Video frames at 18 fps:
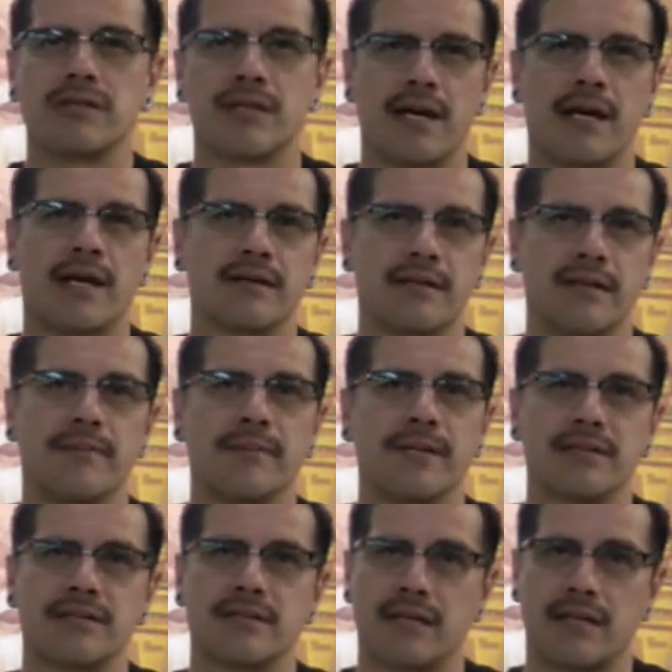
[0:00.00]
and
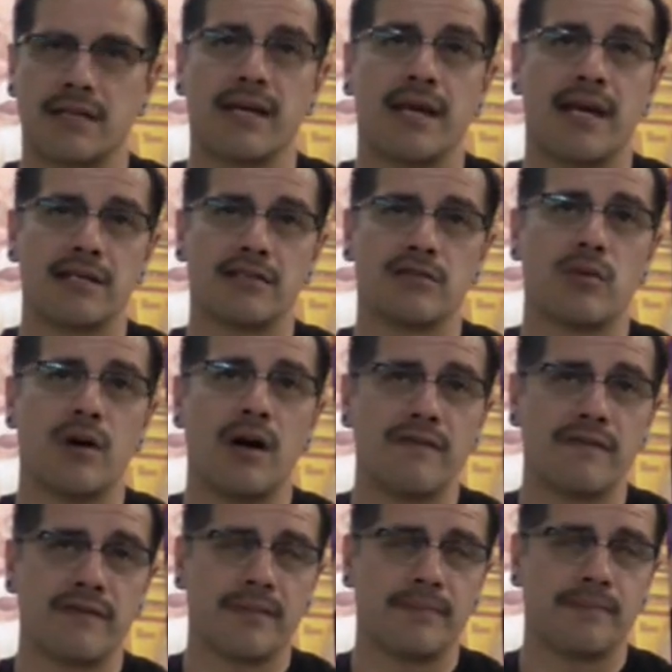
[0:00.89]
academics that they had to
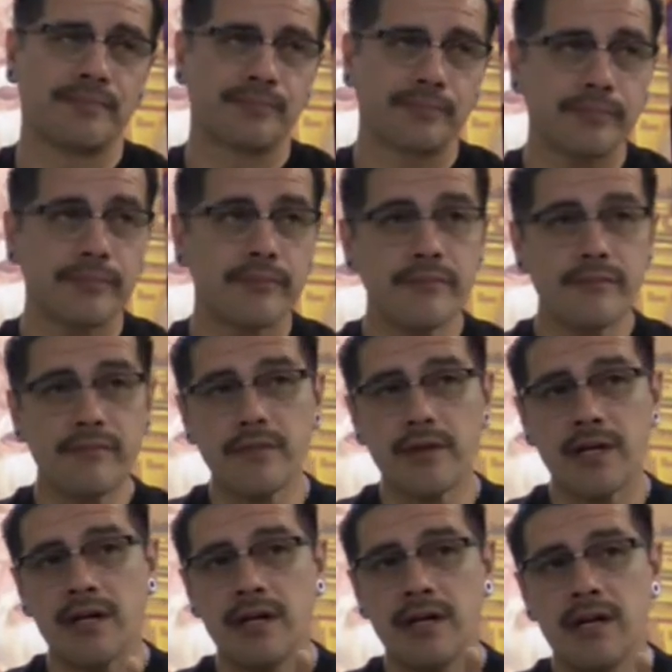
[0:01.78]
offer.
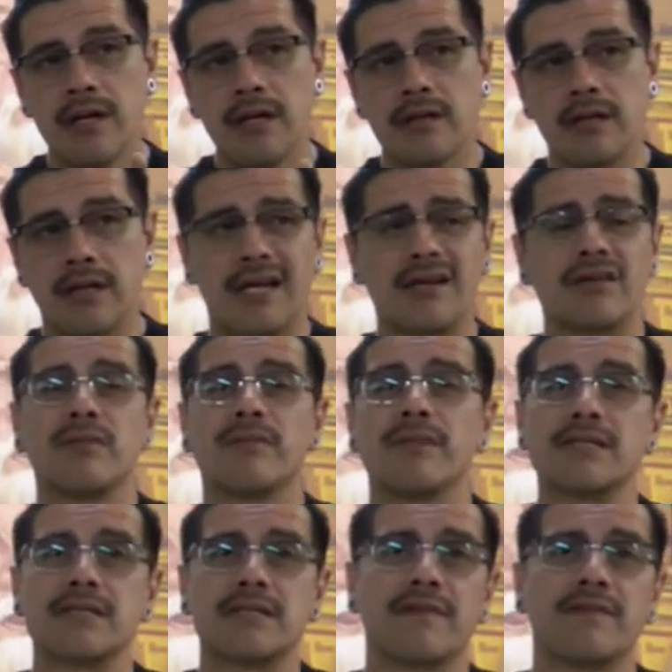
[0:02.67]
A lot of
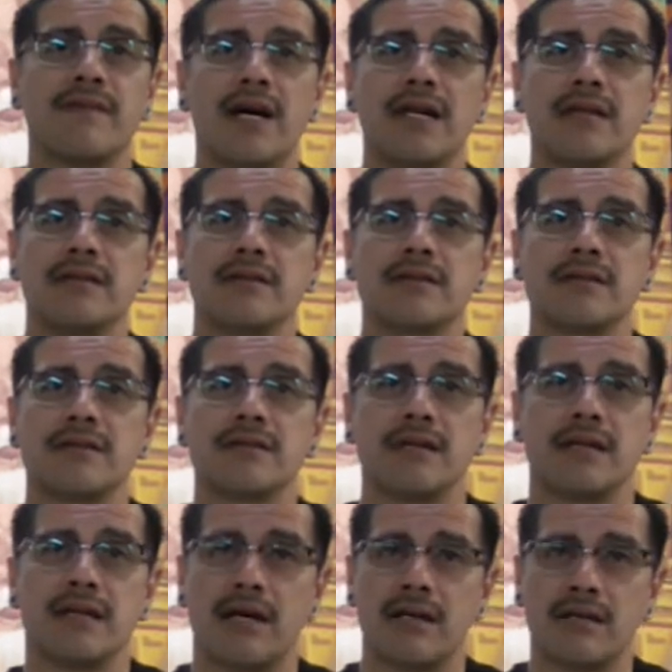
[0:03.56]
domestic violence,
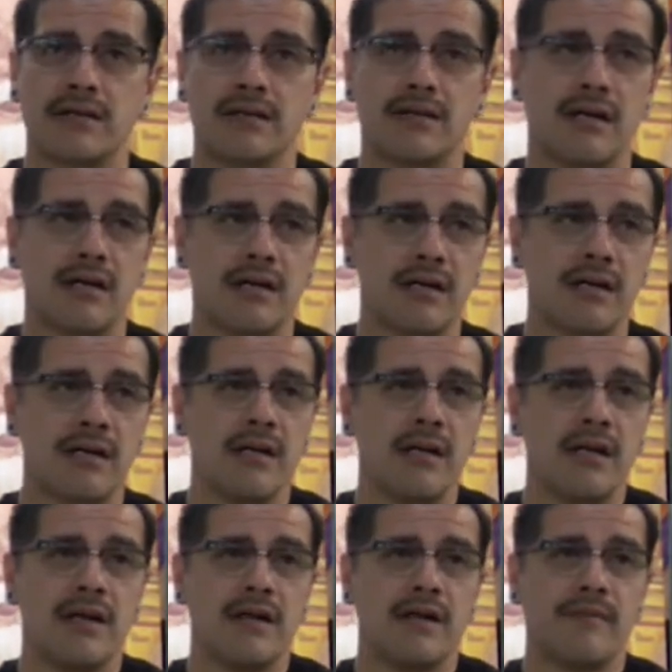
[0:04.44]
a lot of uh,
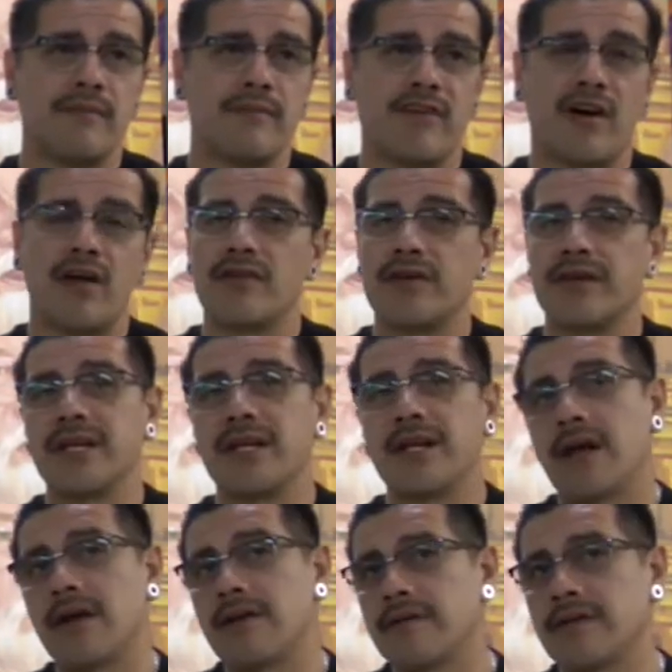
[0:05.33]
fathering
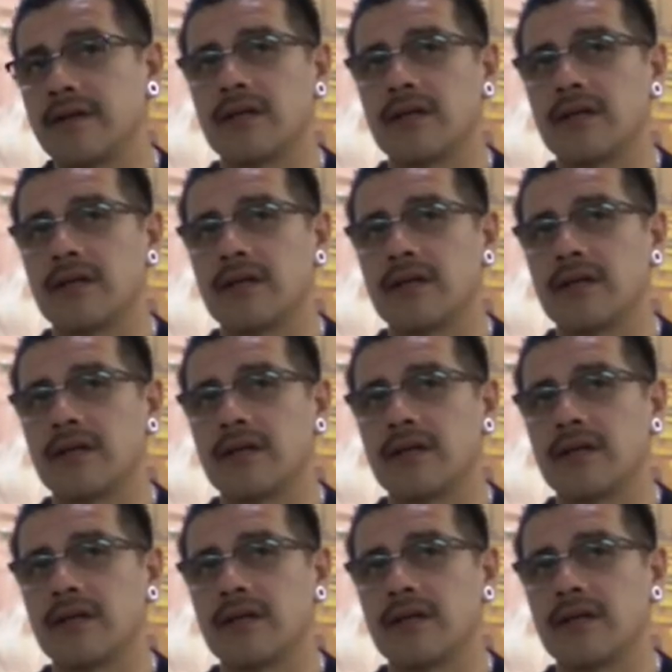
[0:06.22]
it out of